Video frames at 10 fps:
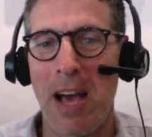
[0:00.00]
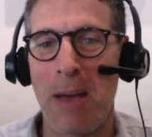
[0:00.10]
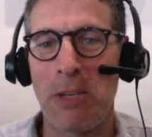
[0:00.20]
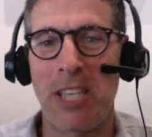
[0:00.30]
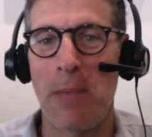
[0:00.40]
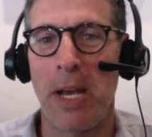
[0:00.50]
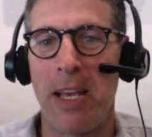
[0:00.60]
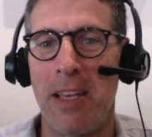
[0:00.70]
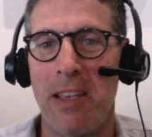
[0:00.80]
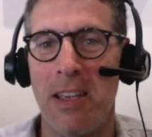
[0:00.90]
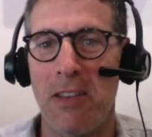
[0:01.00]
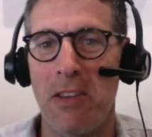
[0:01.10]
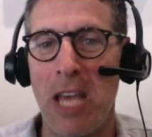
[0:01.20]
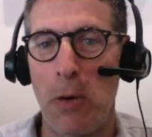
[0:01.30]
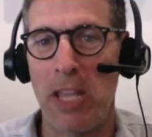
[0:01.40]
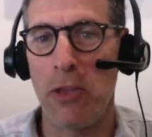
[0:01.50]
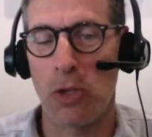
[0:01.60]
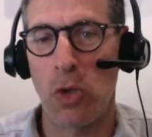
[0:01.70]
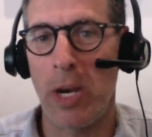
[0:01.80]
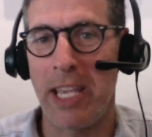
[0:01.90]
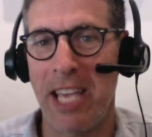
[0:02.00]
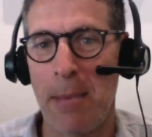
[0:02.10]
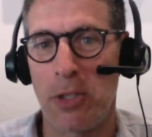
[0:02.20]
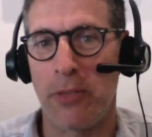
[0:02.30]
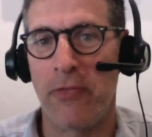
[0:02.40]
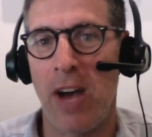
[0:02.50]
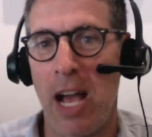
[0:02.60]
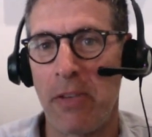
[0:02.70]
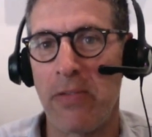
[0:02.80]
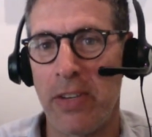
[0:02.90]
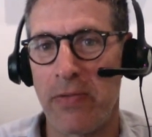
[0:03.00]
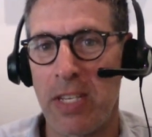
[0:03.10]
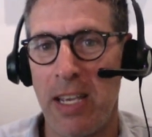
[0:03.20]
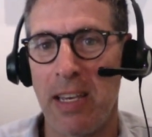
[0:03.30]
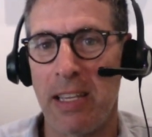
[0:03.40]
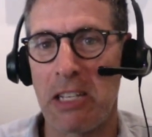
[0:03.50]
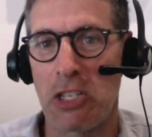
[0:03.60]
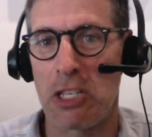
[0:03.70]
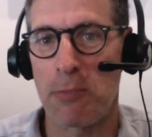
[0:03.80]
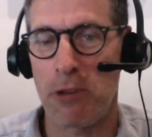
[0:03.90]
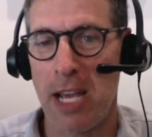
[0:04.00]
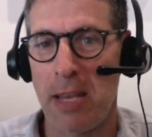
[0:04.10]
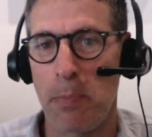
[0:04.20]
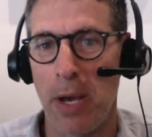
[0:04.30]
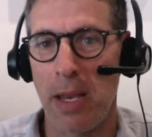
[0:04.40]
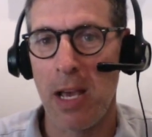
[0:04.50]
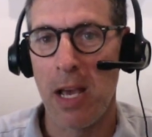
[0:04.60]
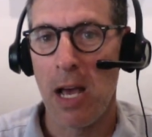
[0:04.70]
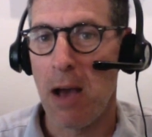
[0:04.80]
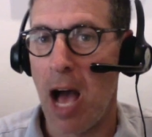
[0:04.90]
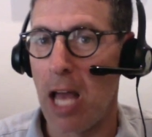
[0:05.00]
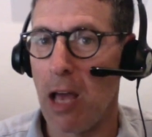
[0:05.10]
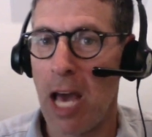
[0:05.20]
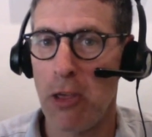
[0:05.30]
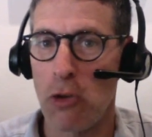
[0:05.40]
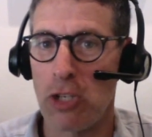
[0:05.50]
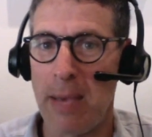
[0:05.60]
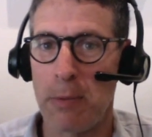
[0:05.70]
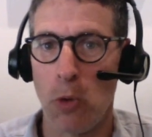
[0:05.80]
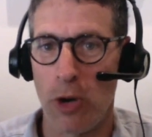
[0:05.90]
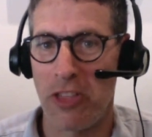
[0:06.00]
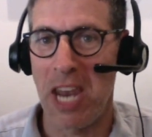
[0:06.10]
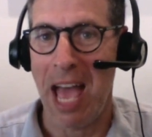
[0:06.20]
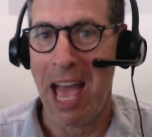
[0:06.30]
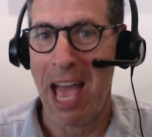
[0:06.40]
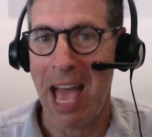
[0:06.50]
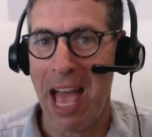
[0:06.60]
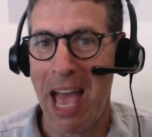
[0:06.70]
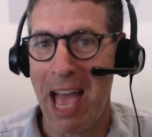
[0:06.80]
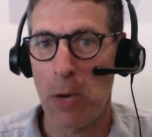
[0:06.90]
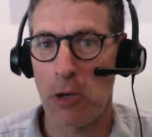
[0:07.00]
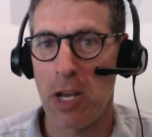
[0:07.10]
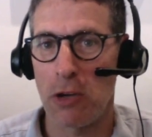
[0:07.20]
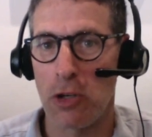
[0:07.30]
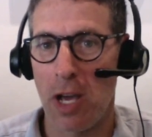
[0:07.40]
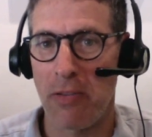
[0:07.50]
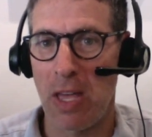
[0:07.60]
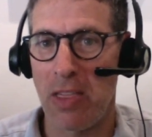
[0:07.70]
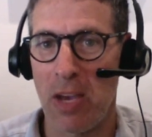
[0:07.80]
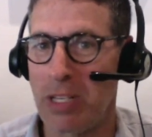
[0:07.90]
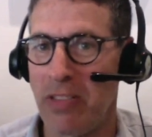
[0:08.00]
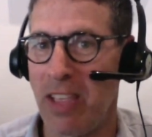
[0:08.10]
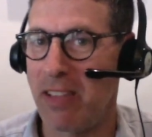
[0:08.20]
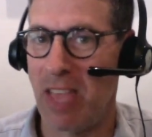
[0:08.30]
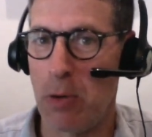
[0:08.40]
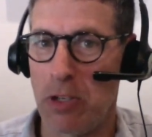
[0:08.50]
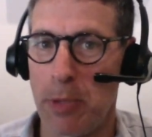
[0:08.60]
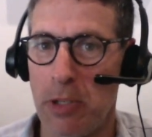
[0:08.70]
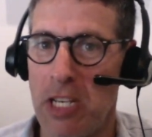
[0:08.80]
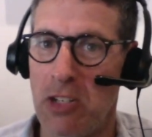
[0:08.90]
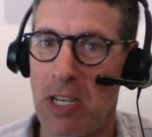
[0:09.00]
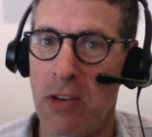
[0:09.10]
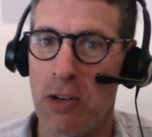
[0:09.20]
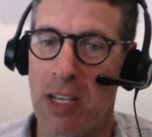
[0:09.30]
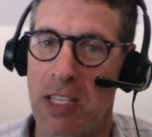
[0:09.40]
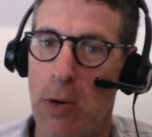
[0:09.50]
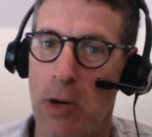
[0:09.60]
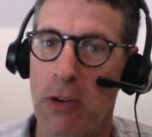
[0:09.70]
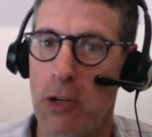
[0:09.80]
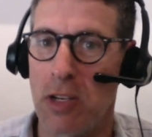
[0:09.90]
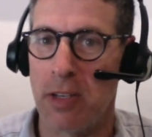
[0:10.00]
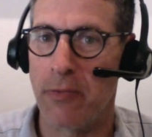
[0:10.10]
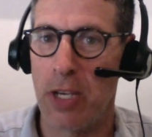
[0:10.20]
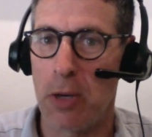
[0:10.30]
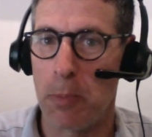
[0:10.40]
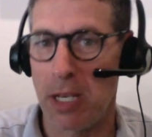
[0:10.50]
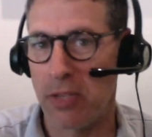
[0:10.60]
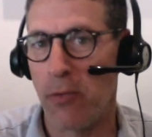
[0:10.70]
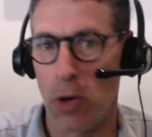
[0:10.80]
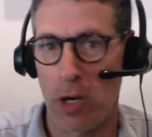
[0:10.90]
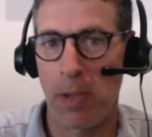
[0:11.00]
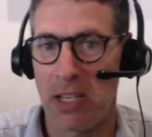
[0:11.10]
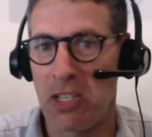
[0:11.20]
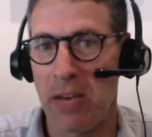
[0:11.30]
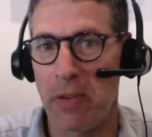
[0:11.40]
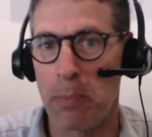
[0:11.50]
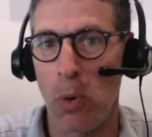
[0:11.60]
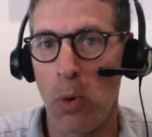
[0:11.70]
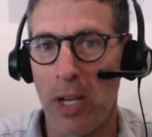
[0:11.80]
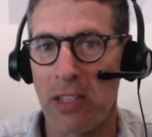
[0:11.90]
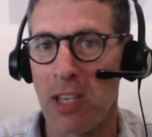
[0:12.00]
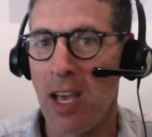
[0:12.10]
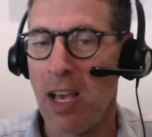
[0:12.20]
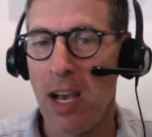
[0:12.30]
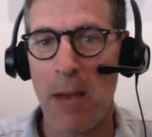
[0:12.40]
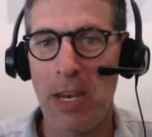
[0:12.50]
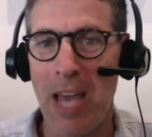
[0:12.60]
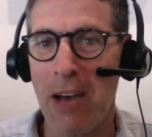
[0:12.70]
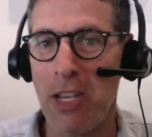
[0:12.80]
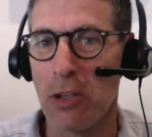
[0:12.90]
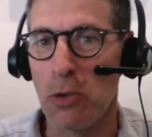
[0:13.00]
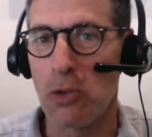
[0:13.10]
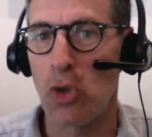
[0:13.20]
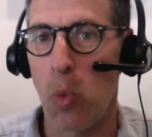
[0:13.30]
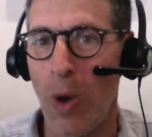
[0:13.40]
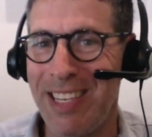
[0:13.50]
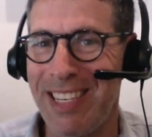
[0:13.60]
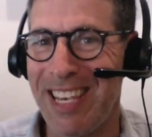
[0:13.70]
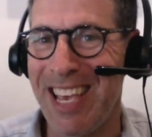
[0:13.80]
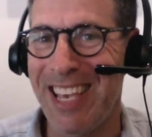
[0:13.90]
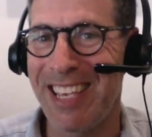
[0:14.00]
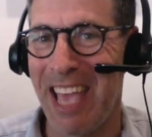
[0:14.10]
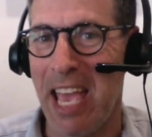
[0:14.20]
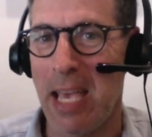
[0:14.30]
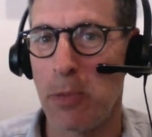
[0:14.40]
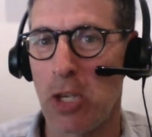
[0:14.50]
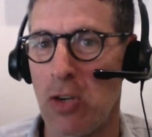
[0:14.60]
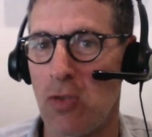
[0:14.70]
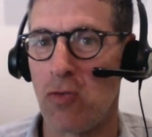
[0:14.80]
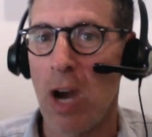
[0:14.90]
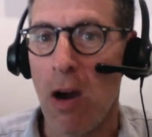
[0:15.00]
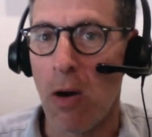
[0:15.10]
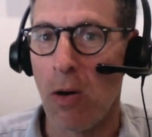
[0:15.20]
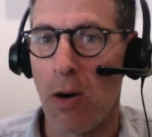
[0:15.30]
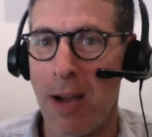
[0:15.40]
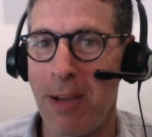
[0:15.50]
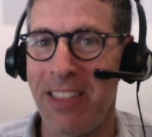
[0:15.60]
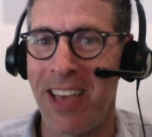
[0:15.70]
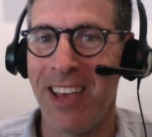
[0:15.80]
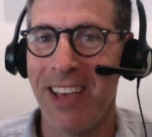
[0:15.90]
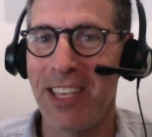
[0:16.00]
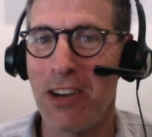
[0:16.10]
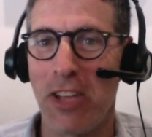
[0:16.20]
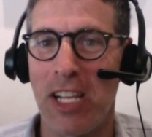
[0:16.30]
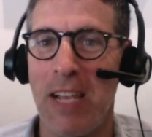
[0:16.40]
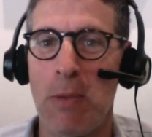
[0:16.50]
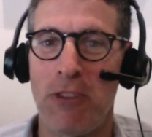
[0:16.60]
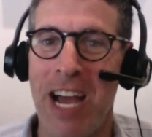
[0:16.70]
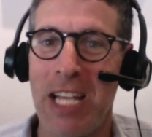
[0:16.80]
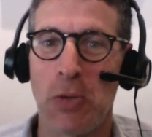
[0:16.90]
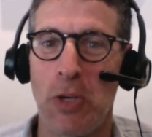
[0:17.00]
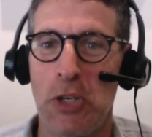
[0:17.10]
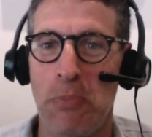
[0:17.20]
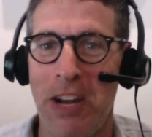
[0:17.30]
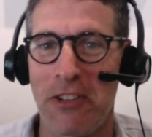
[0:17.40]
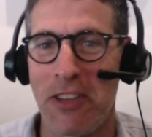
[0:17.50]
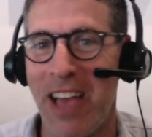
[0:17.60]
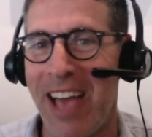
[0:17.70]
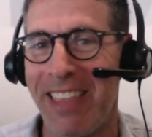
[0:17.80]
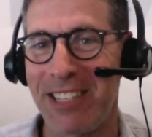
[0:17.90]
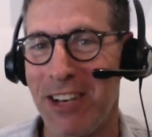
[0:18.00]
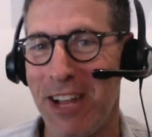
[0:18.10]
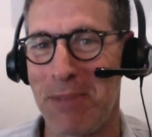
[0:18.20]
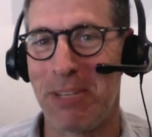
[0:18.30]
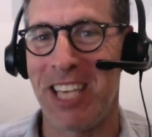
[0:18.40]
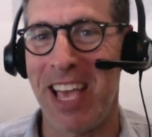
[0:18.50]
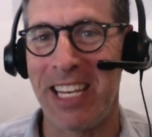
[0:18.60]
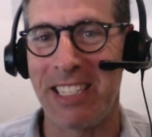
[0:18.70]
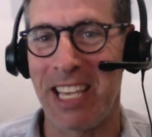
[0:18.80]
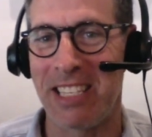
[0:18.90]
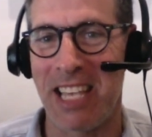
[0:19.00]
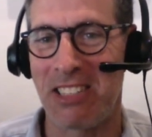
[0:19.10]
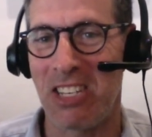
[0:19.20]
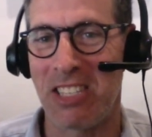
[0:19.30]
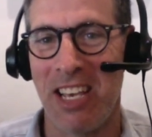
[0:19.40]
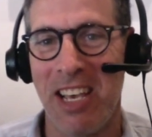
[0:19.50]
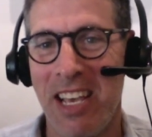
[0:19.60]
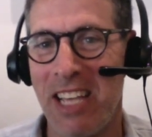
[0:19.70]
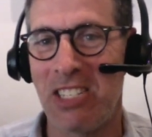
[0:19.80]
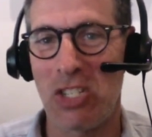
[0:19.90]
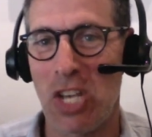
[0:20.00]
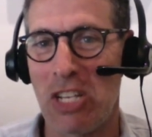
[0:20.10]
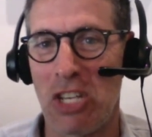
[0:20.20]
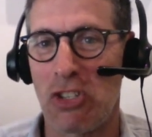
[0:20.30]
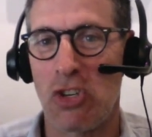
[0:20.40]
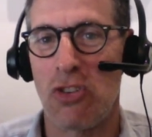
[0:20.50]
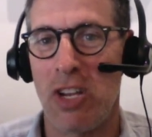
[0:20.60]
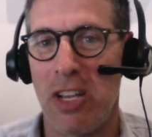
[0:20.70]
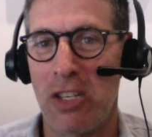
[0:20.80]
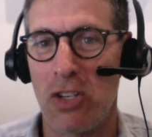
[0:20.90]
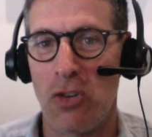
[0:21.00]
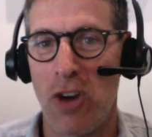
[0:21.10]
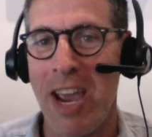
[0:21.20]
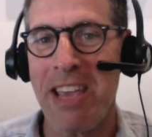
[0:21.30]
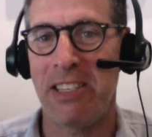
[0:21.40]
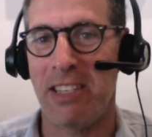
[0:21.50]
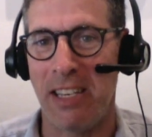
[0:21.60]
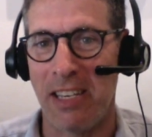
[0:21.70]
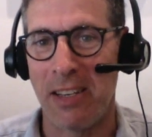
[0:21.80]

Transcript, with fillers: but I'm just saying by now in those 20 games, they're five and 15 against the spread, but a lot of those games, more than half, they were an underdog. It wasn't like they were double-digit underdogs. They were underdogs of you know plus four to plus seven points. I mean, how do you lose 20 games in a row? I mean, you know, the Cleveland Browns would do better than that. That's all yeah. I'm saying. It's, it's no, it's just it's it's crazy.